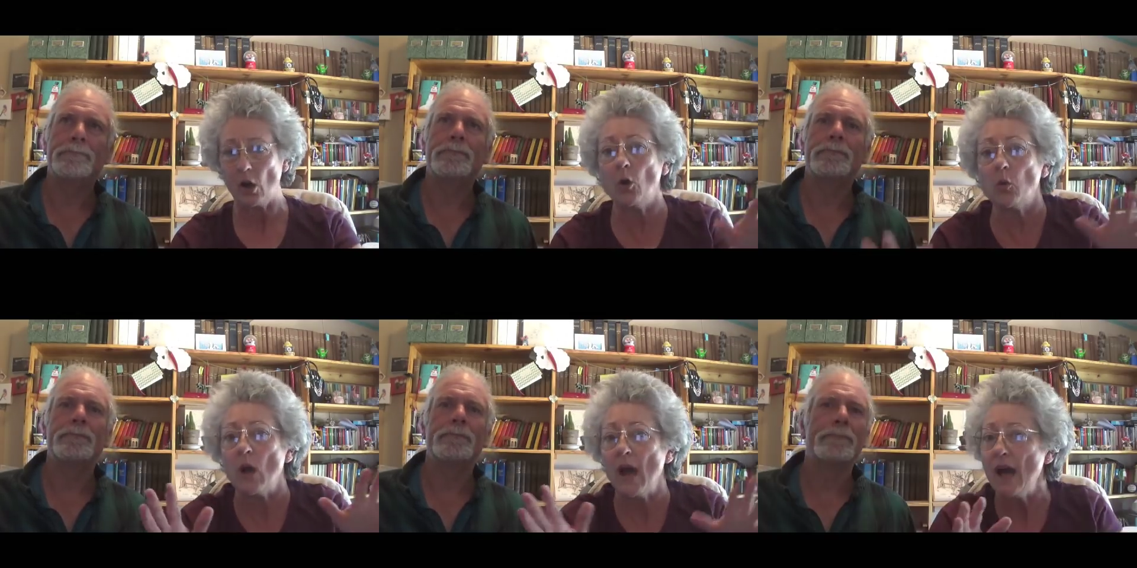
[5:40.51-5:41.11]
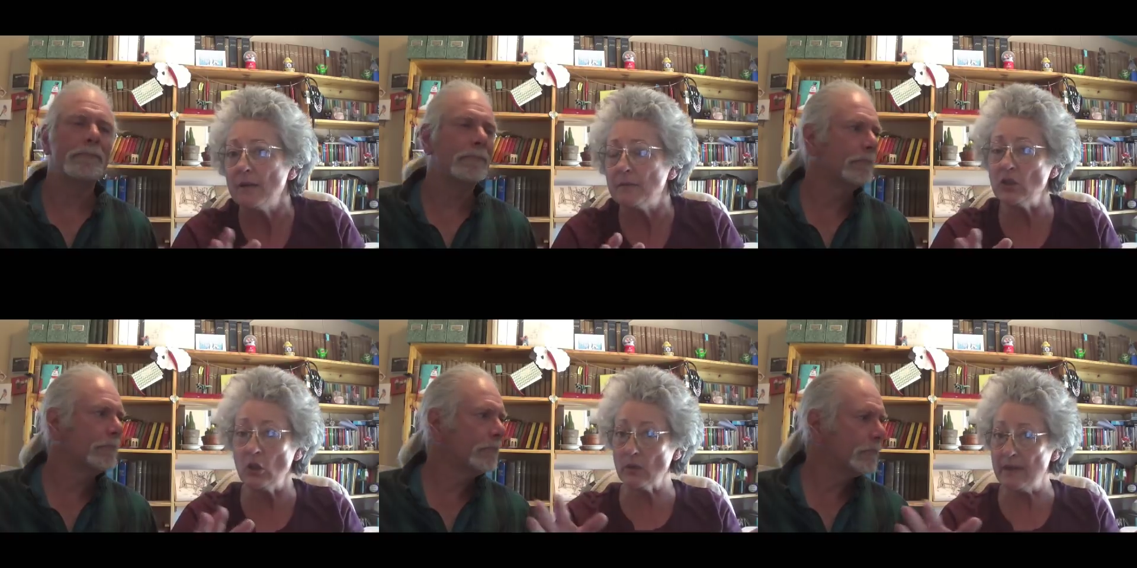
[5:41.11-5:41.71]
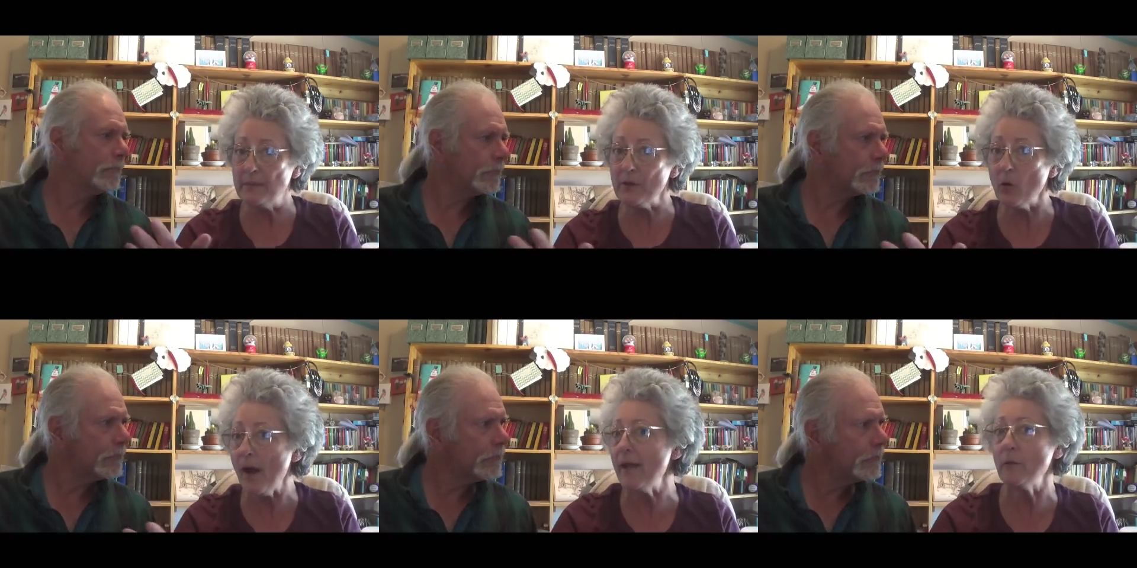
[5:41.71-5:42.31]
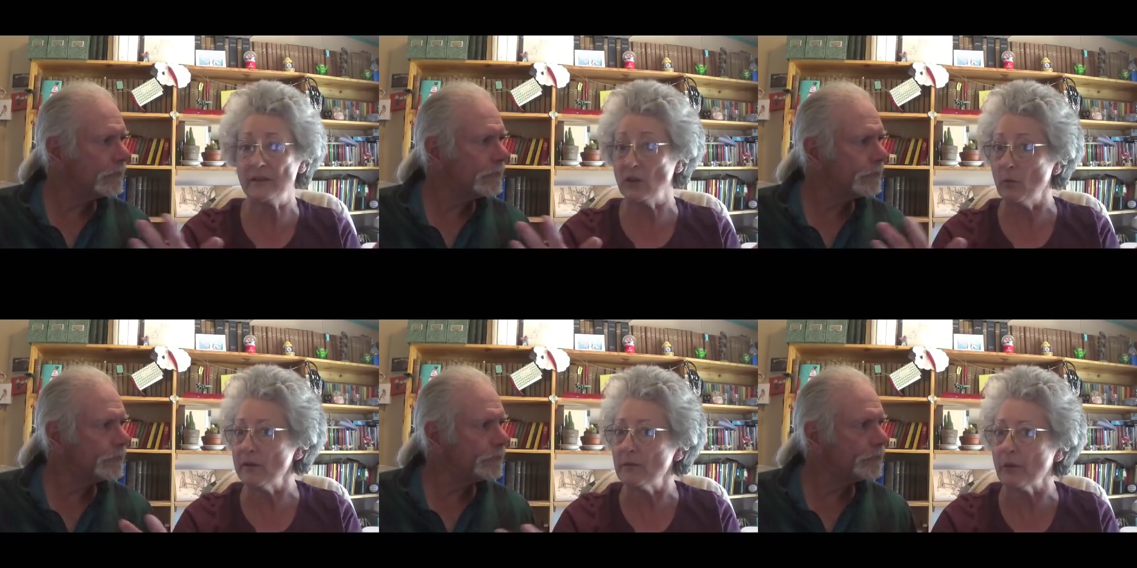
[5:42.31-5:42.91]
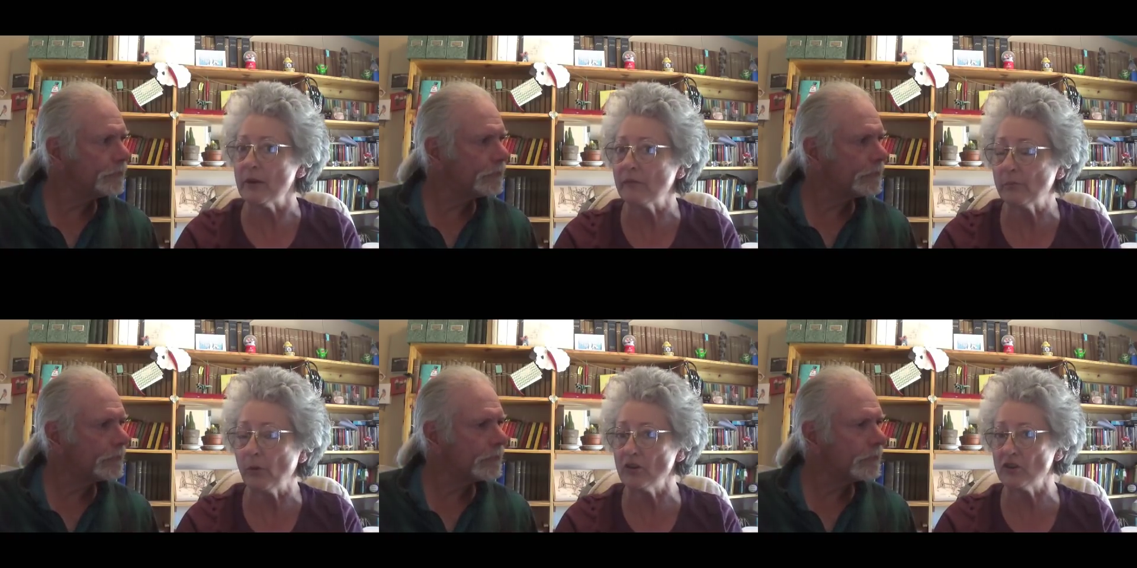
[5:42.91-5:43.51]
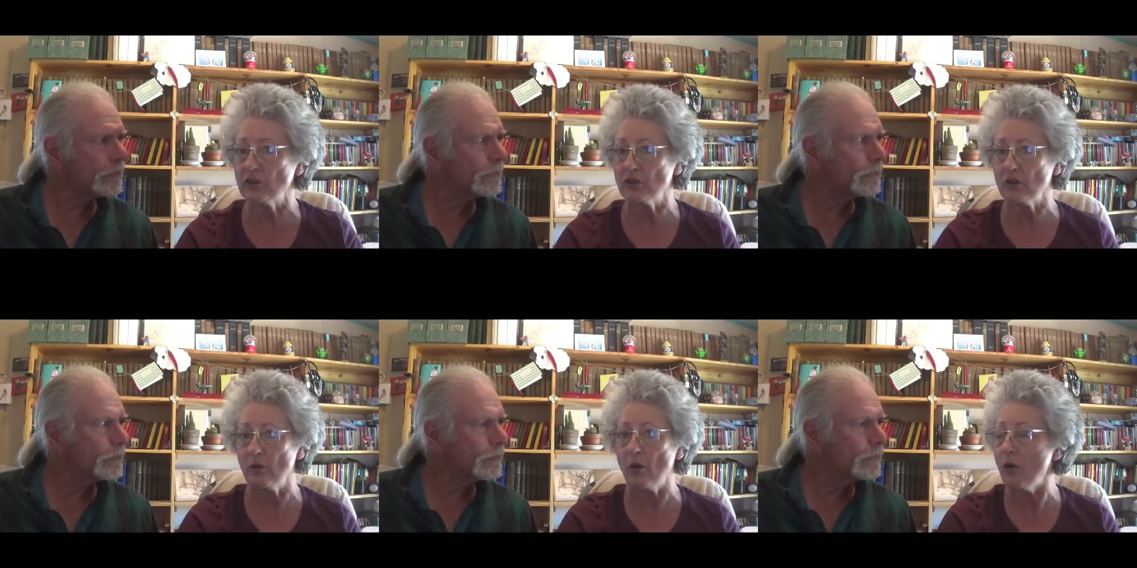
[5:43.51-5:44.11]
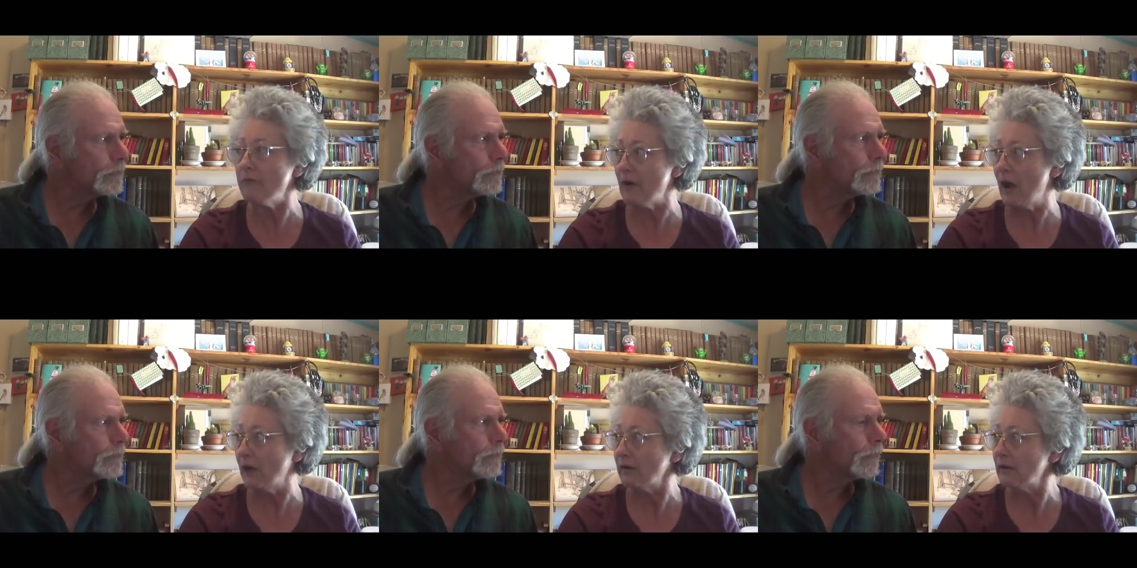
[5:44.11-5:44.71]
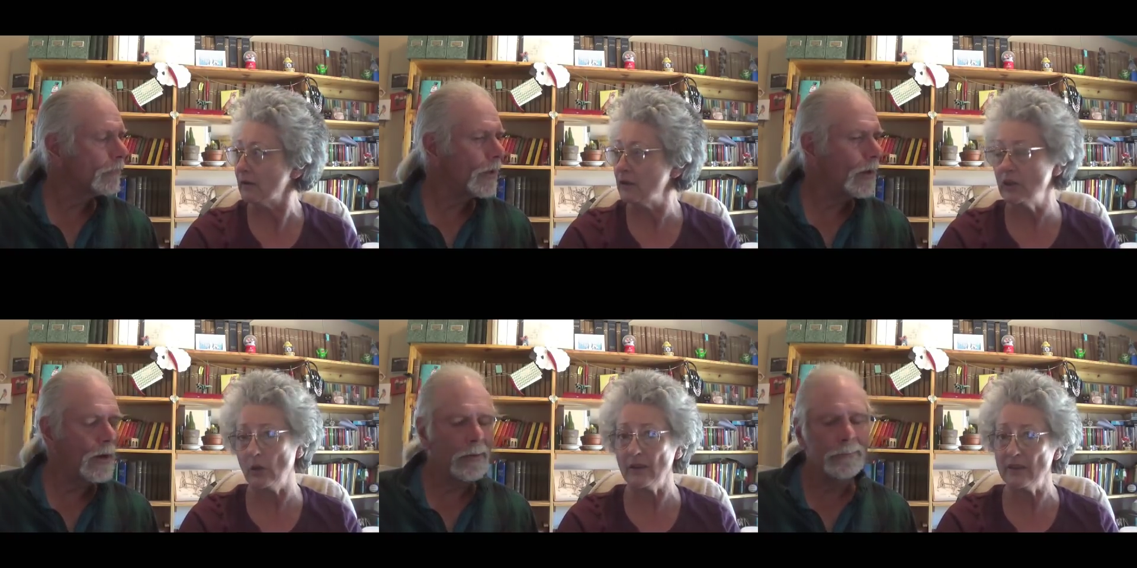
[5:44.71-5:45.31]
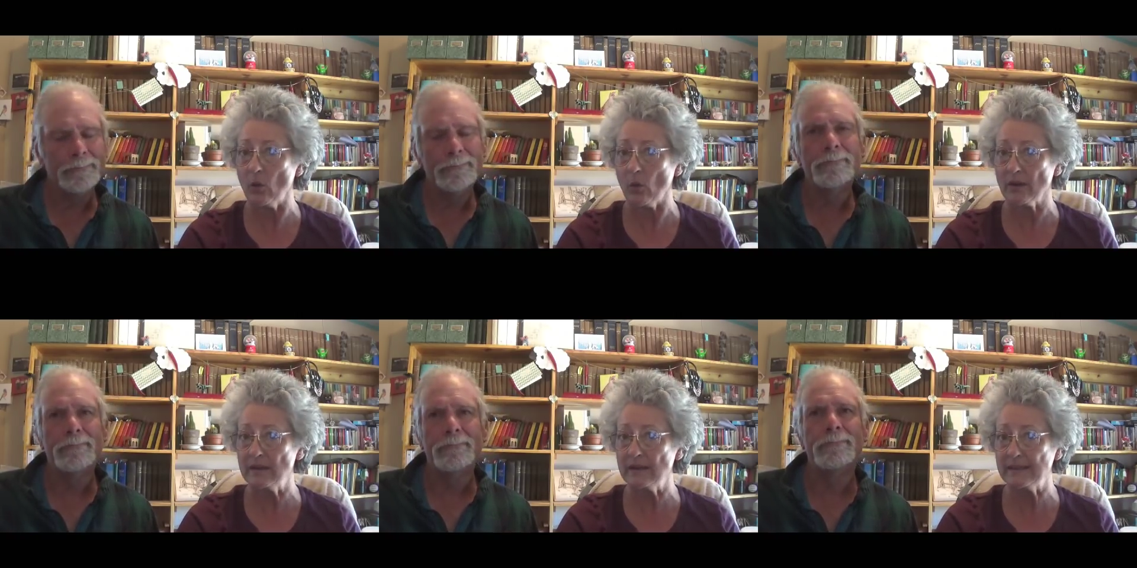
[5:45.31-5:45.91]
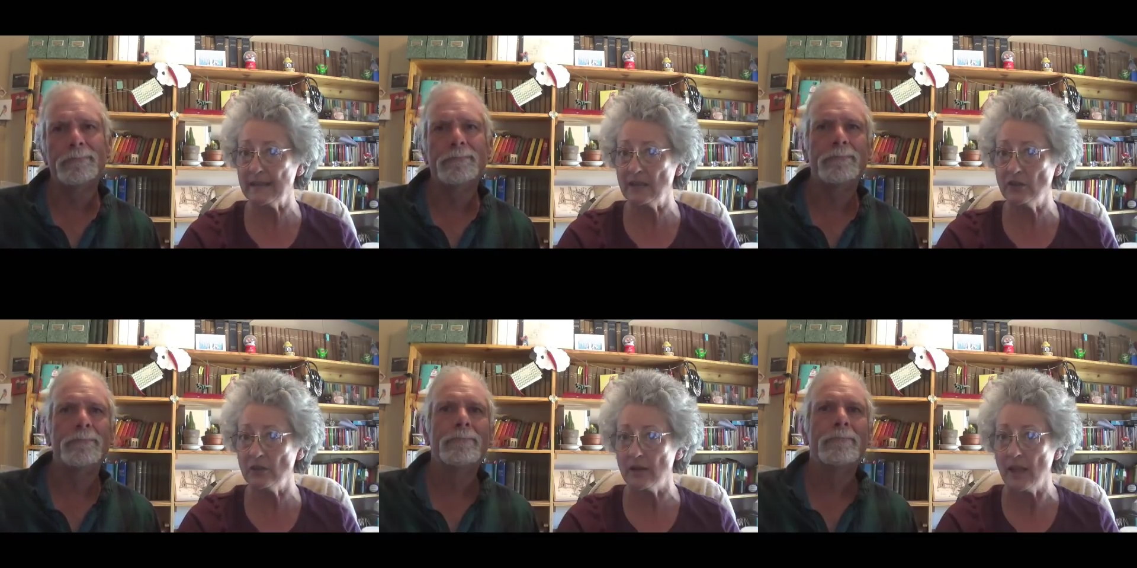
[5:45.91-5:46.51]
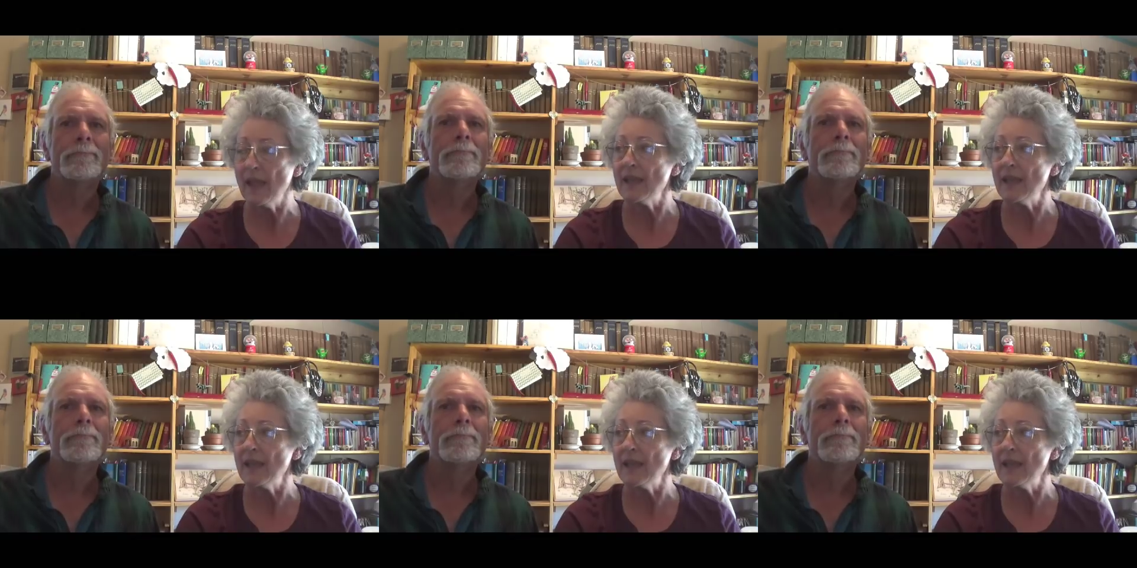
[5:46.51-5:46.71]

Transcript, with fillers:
Speaker 1: Oh, you know, keep it quiet. We don't want to bring reproach to Jehovah, you know, and the organization.